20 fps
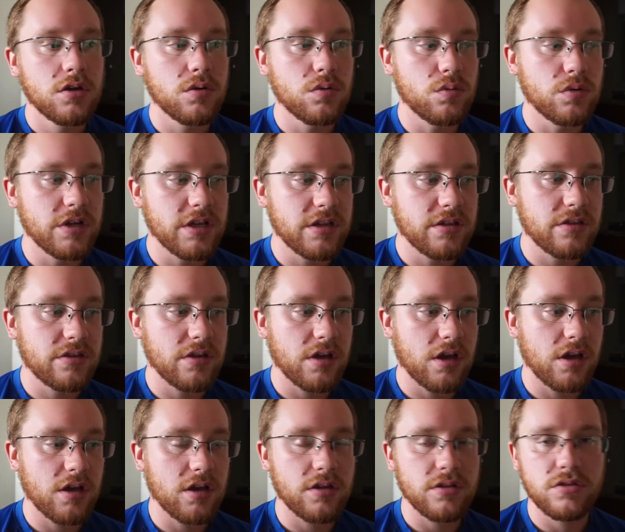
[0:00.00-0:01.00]
with
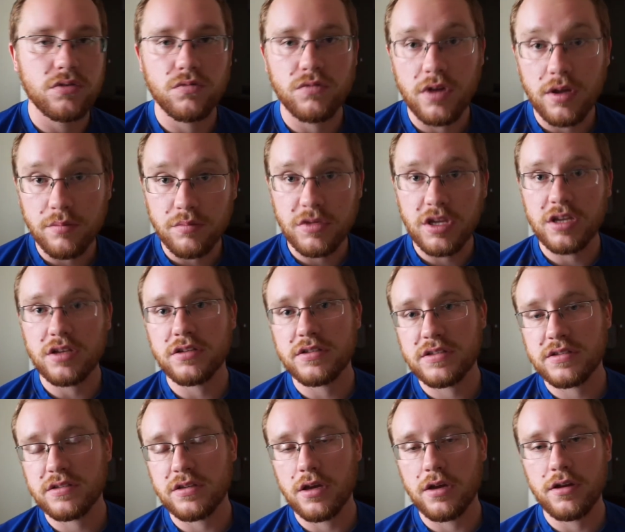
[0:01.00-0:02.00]
the
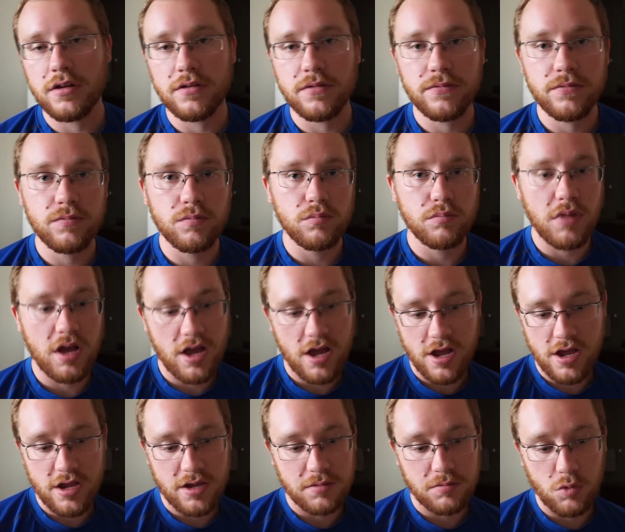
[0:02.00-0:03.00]
remnants of
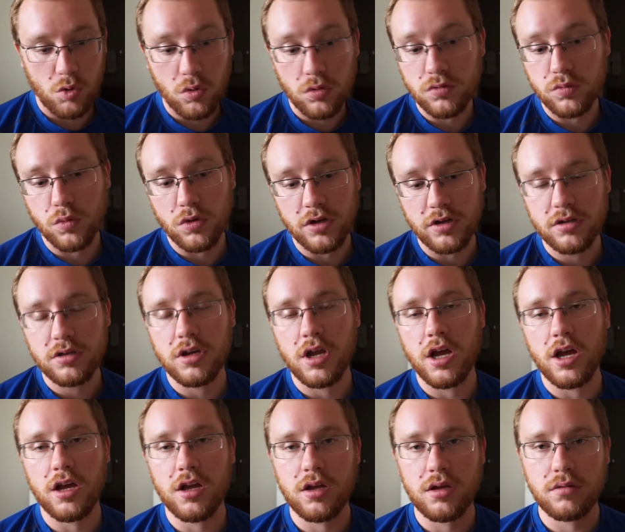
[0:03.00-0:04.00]
my old one.
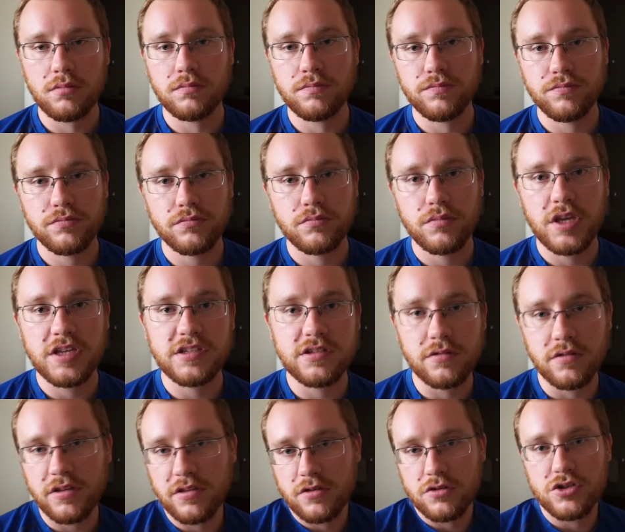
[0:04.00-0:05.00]

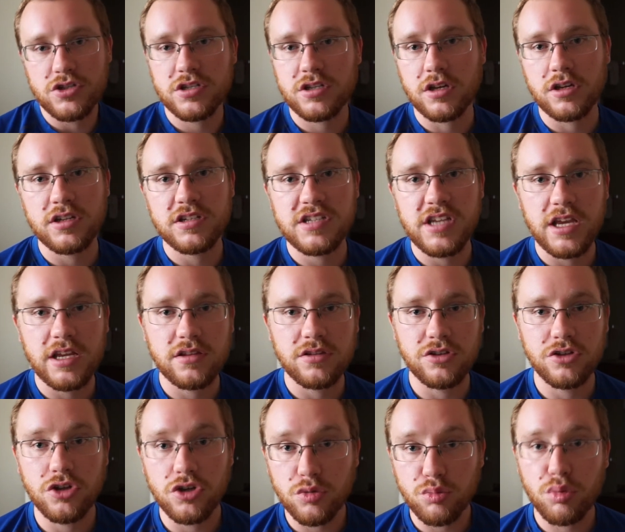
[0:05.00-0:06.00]
Basically, they're just going to take the
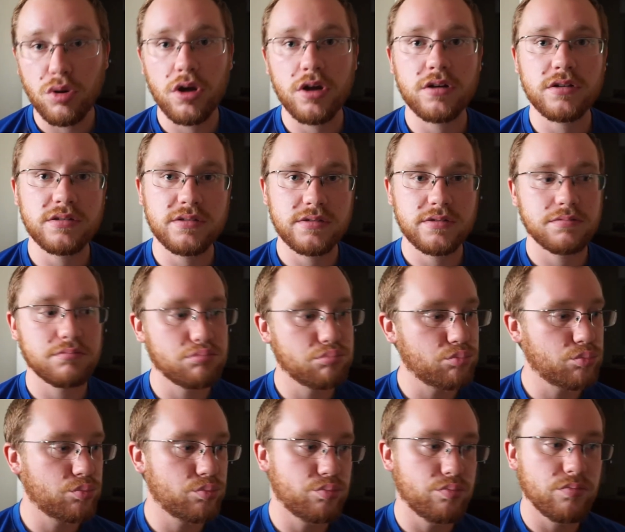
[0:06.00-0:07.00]
good parts
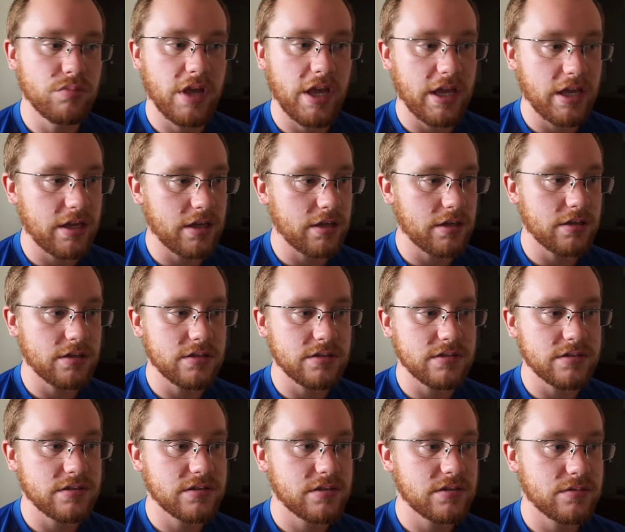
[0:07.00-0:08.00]

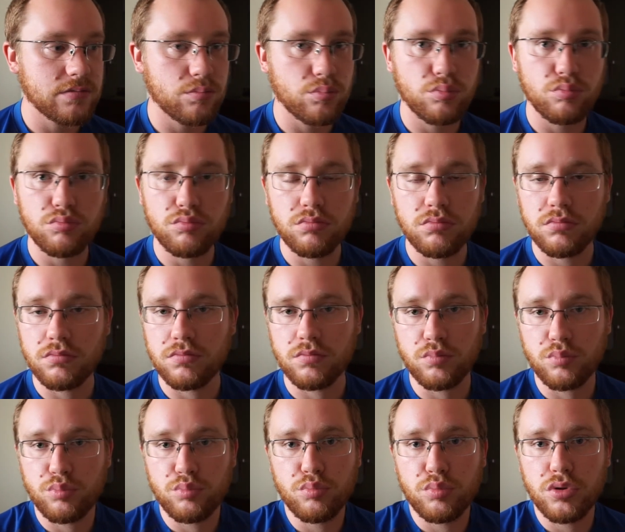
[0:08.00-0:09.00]
and
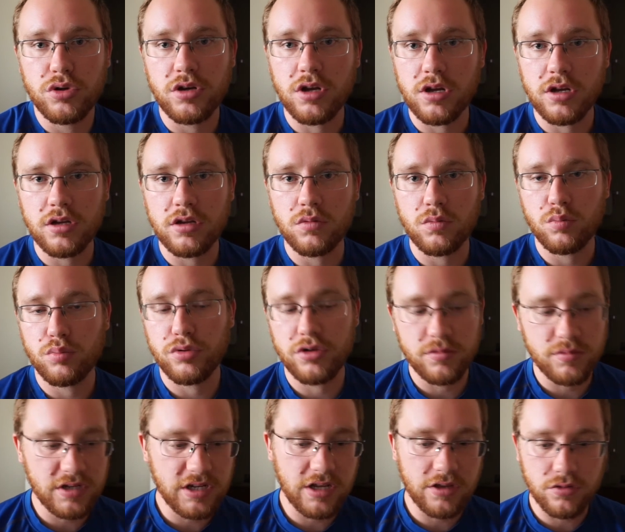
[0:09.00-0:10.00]
put
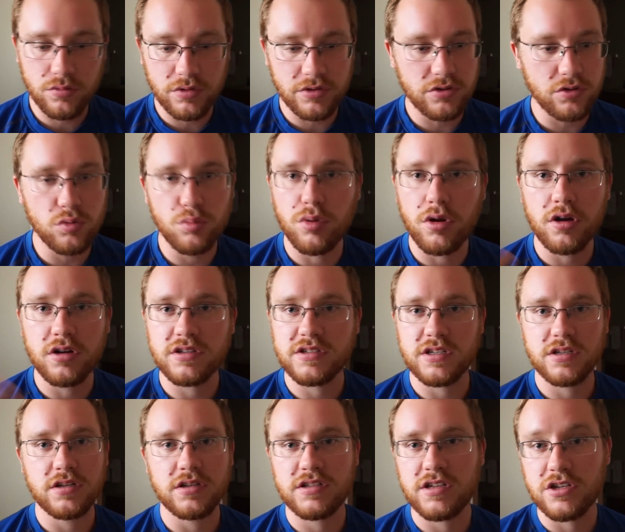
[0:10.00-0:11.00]
them together with new parts
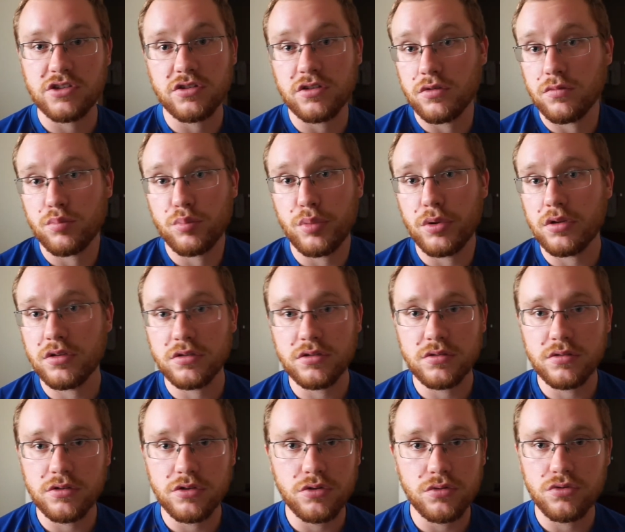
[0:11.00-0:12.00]
and essentially build
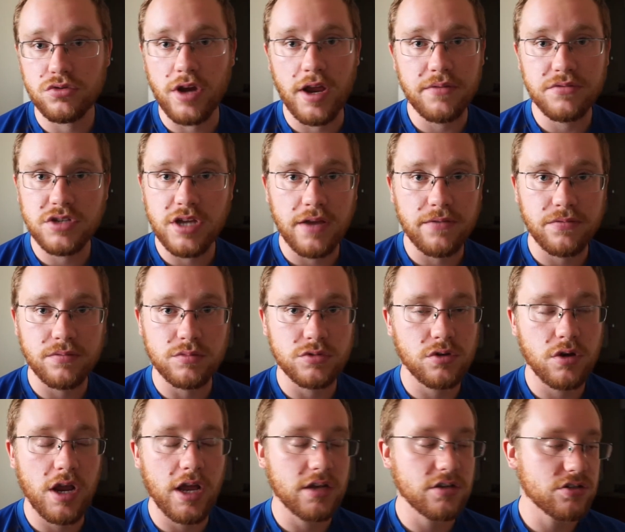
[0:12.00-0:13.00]
a new drive shaft from
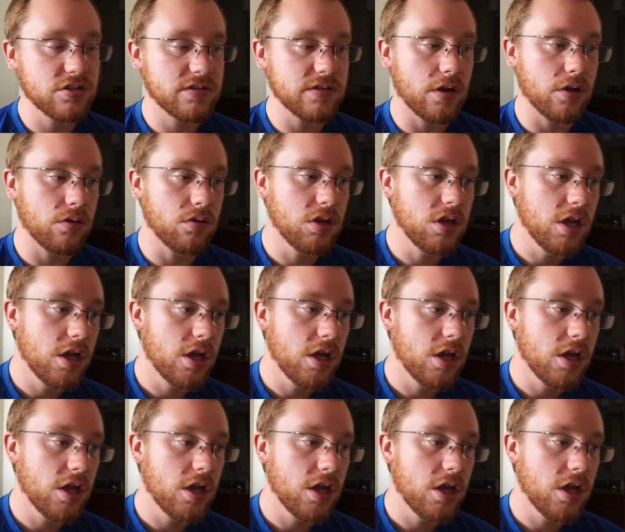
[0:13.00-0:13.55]
scratch. So